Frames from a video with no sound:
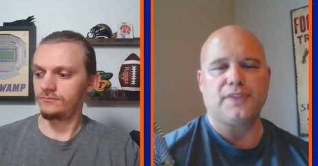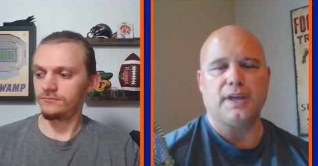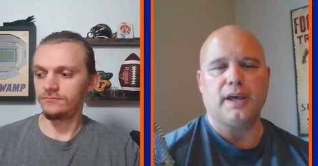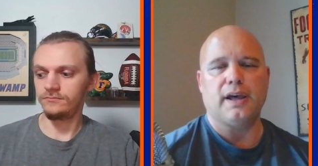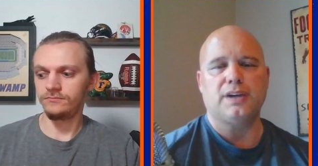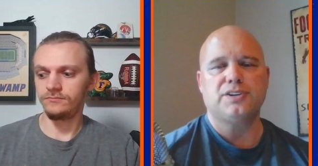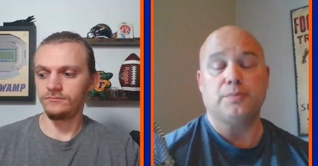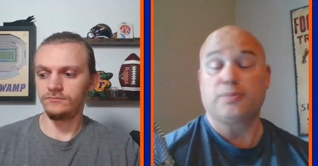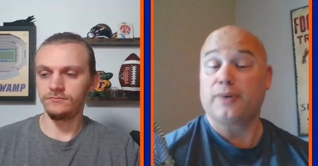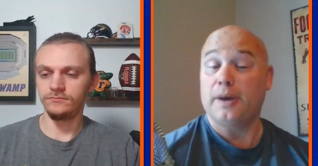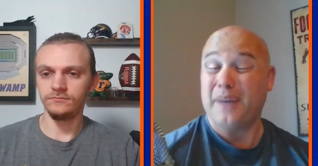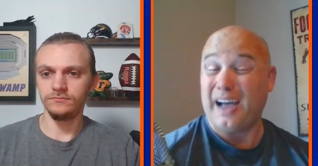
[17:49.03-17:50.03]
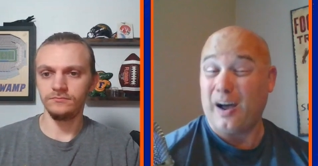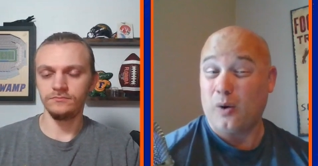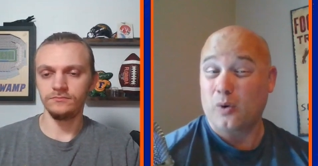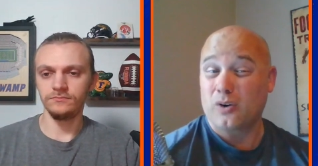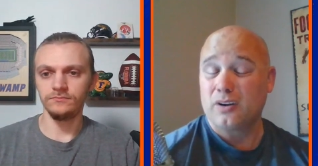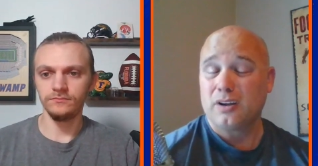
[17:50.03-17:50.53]
Speaker 1: the edge and play
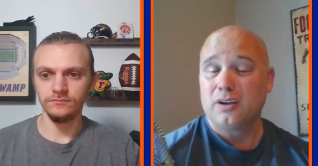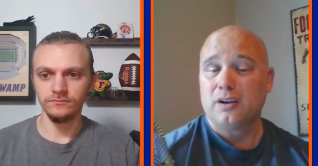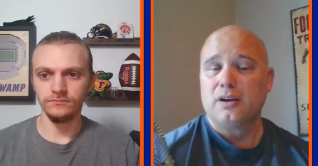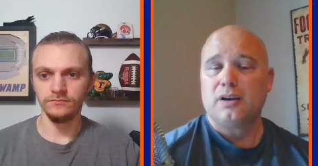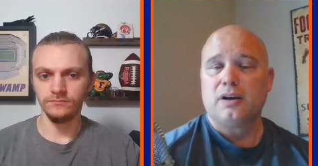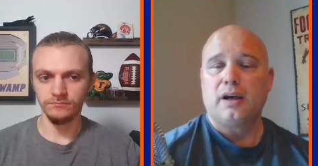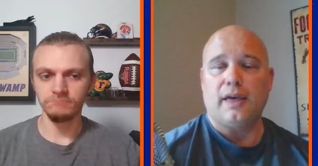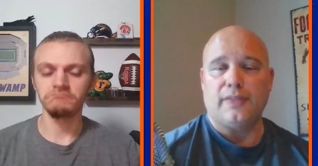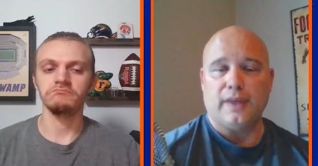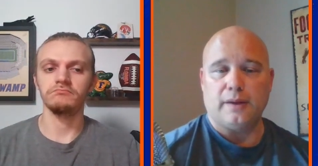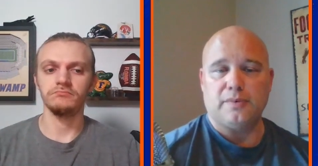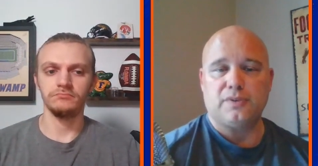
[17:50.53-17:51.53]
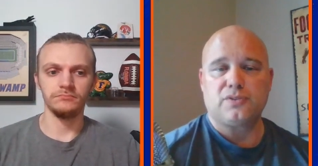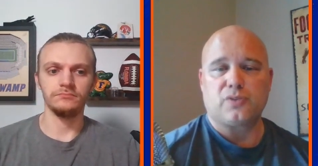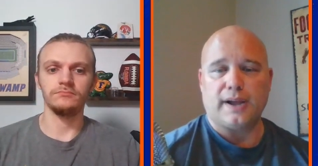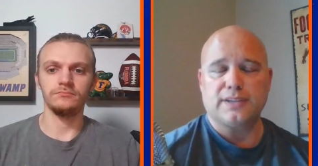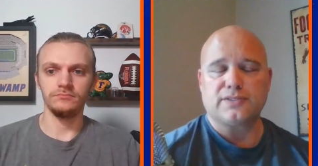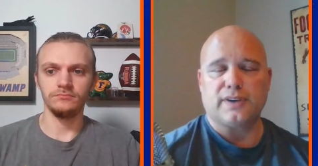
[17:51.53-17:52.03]
power and then
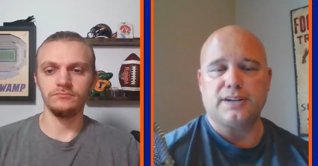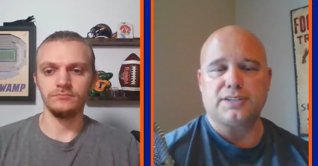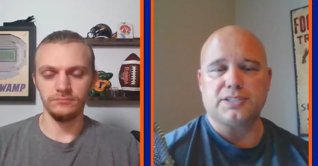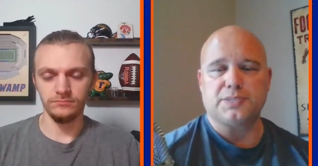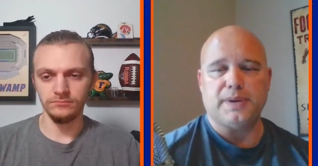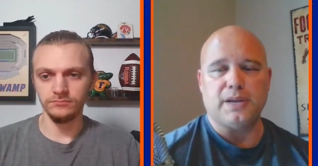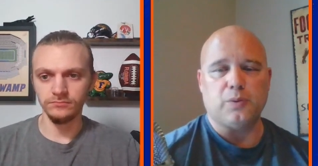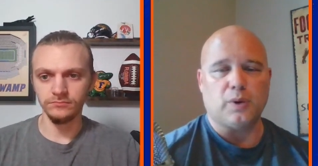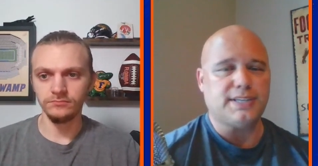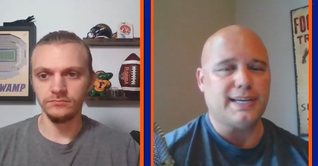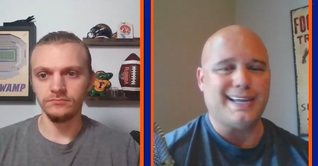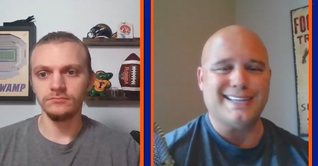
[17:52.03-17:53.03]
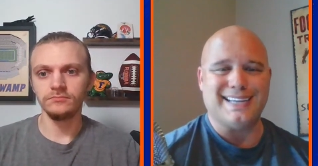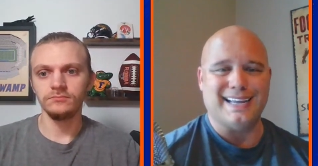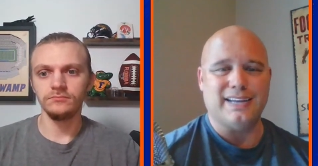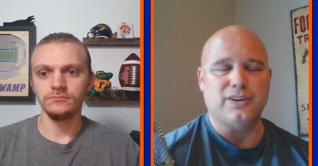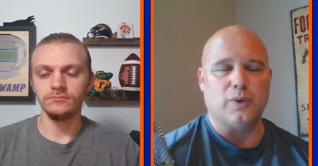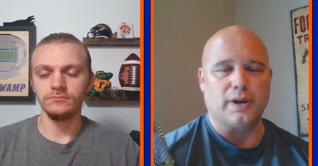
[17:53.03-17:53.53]
translate it to speed. Once he gets
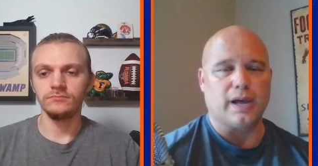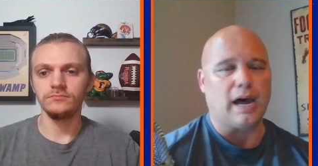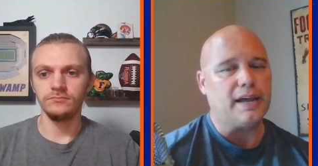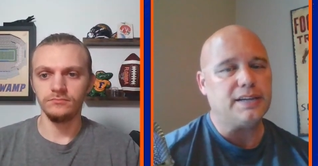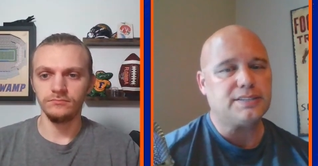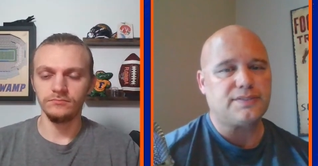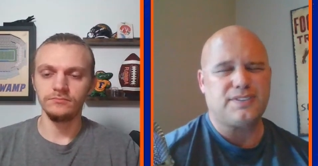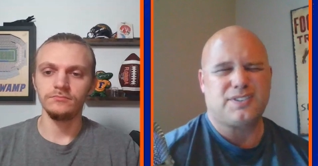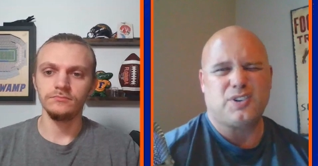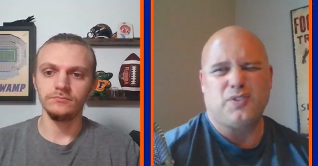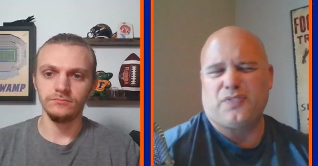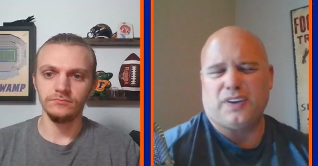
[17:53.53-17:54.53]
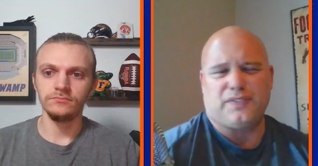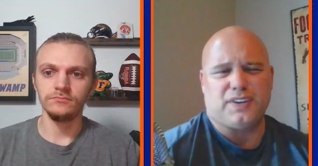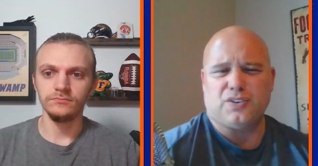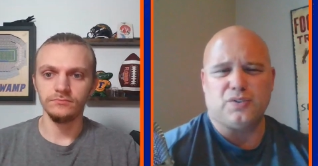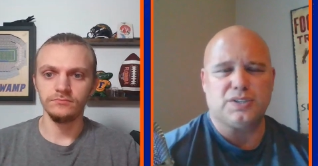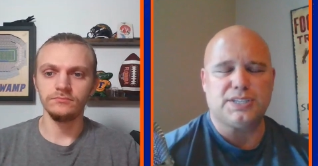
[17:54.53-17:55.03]
into a guy, he's 250,
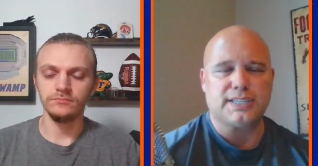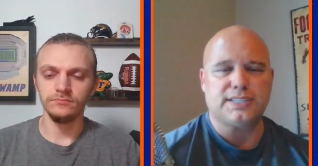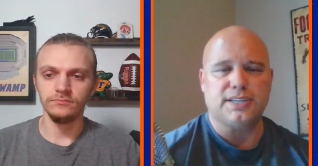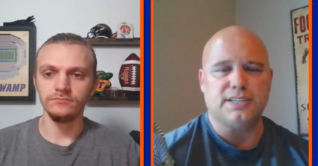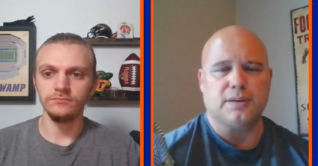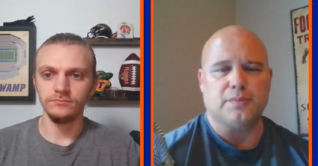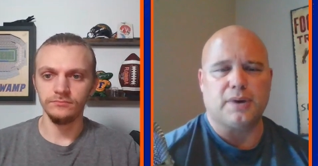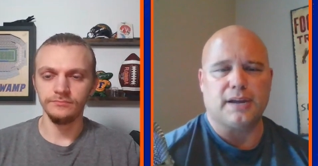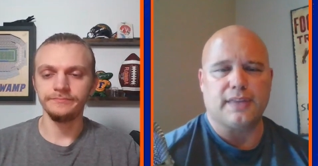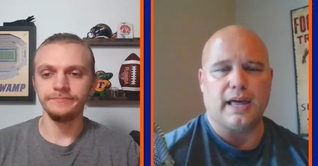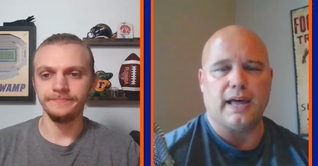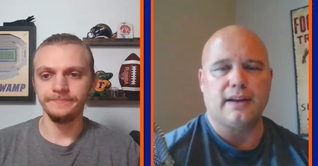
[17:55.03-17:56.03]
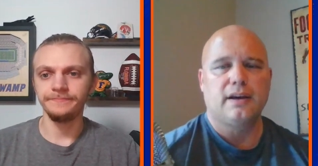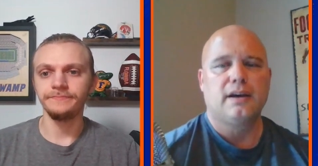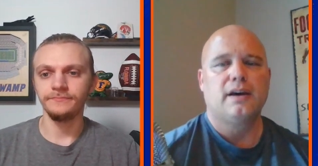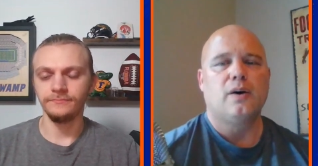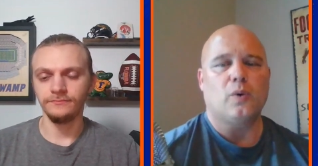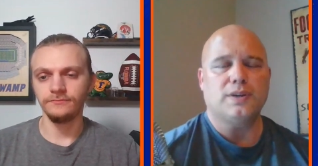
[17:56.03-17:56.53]
260, something like that.
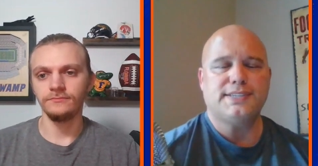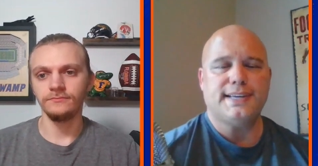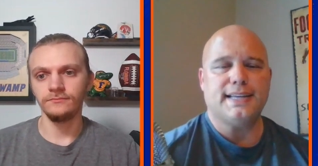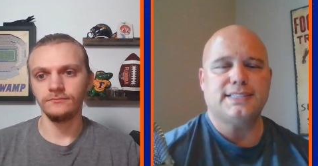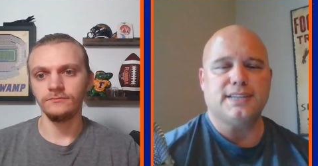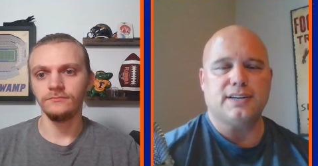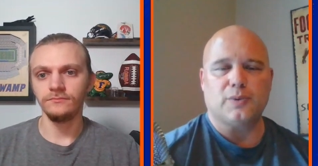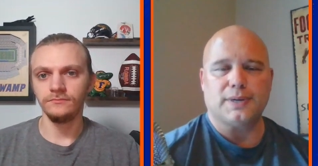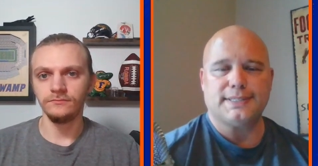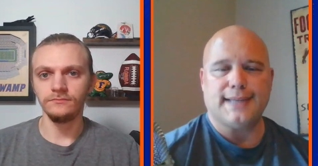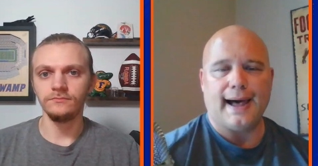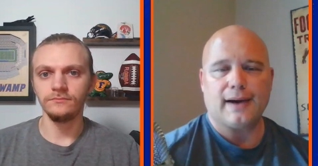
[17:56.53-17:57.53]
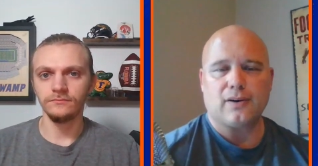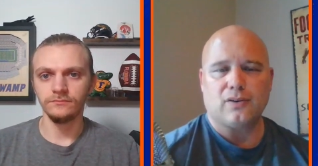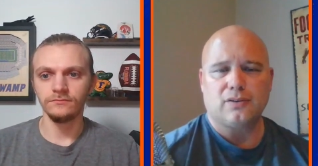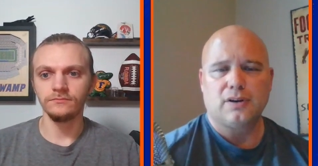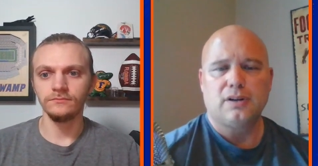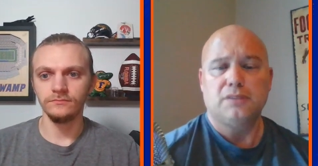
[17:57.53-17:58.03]
Once he gets into a
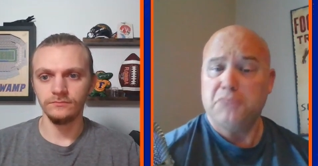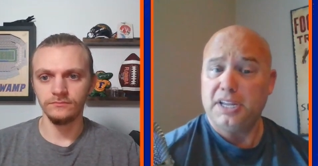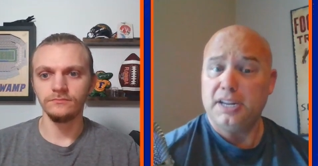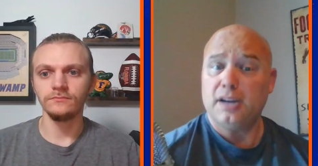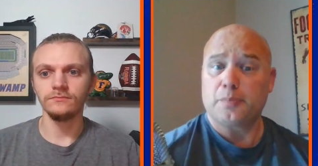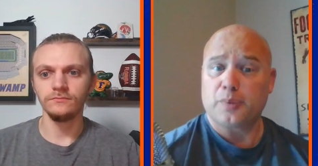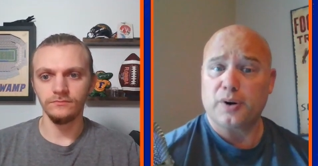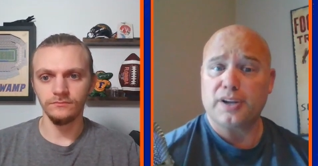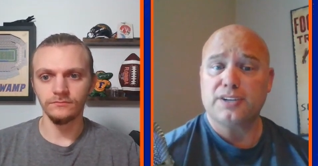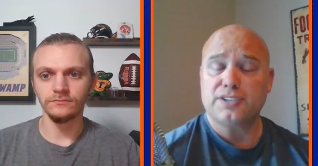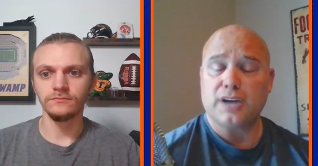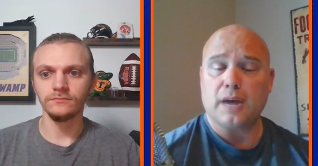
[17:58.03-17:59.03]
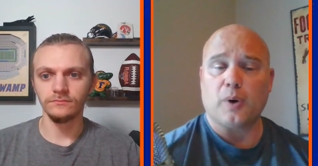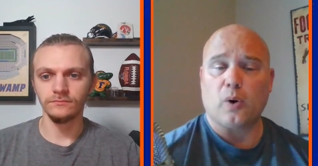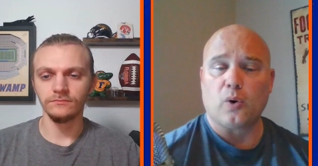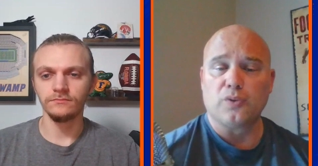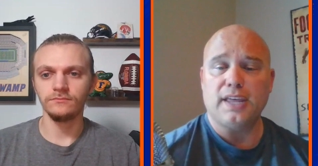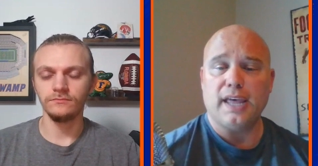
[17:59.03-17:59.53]
tackle, he did a pretty good job of
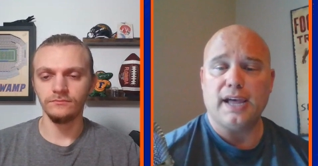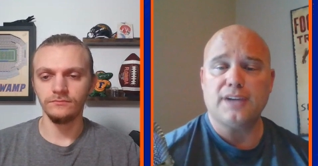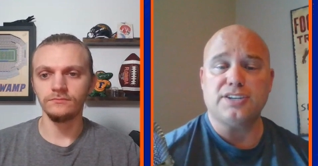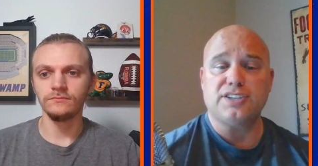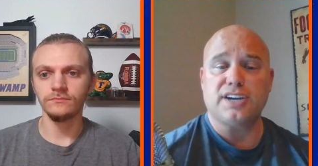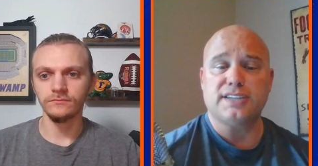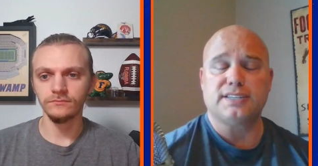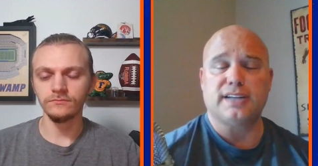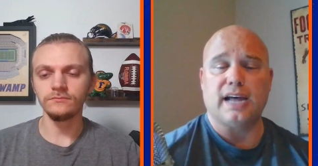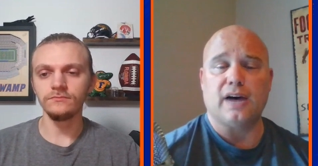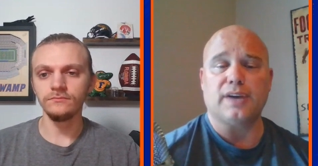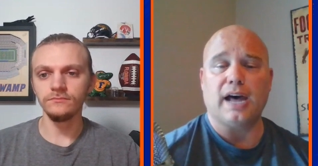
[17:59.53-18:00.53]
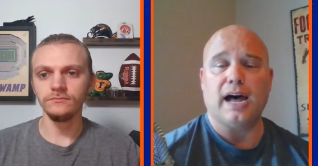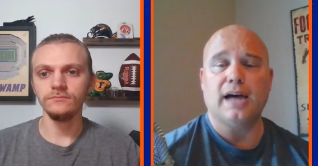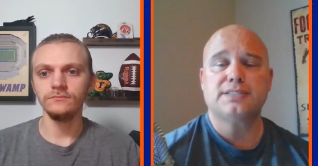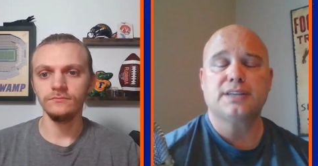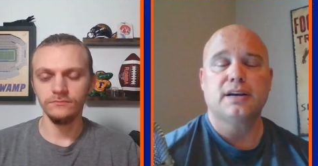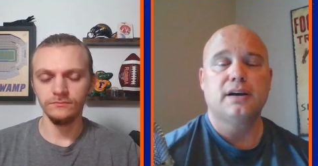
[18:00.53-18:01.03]
holding the edge and chasing down
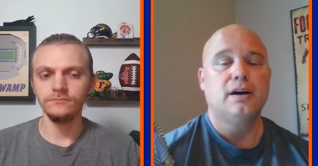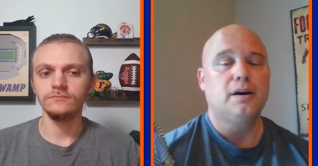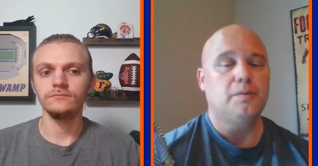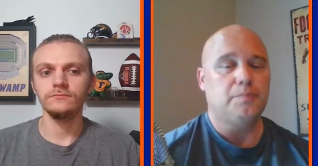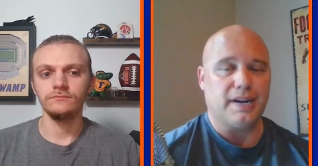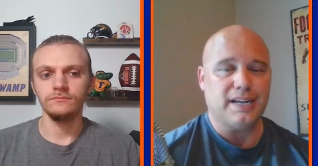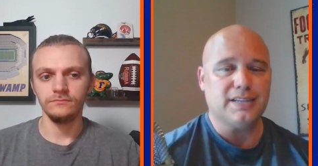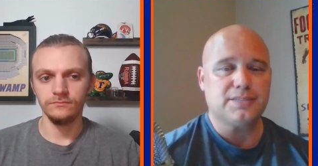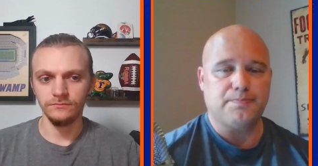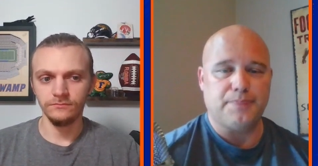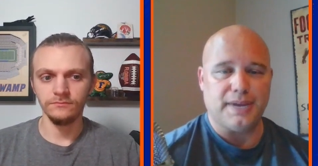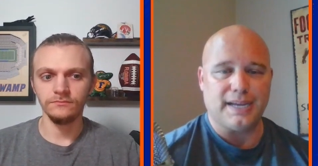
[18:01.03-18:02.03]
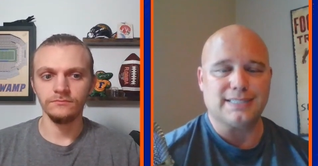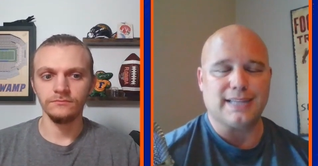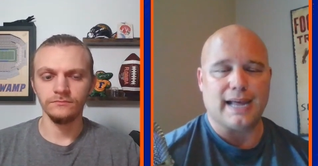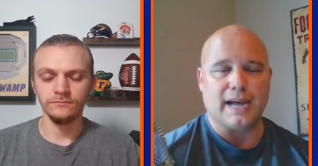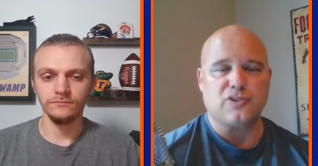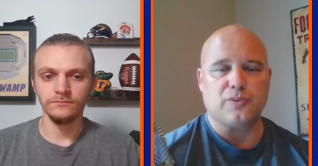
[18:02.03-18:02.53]
guys. But his biggest
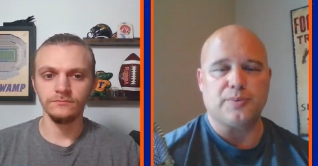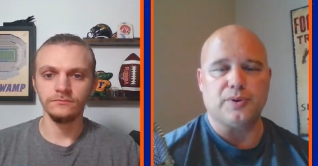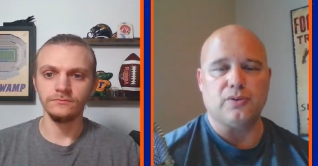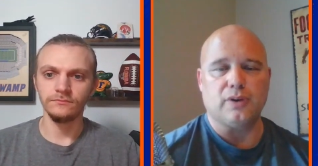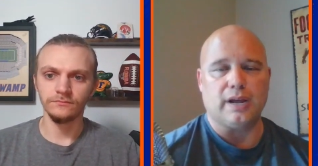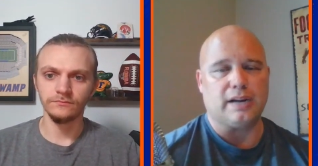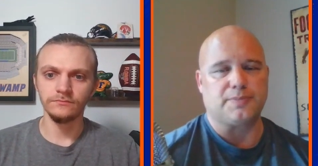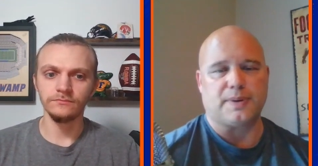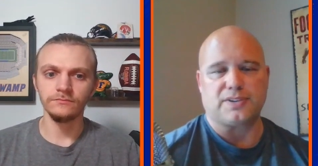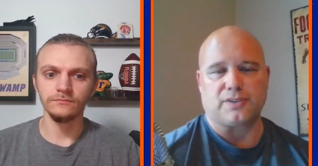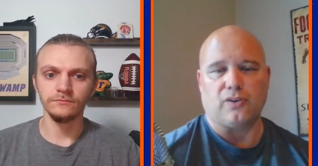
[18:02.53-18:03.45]
attribute, and especially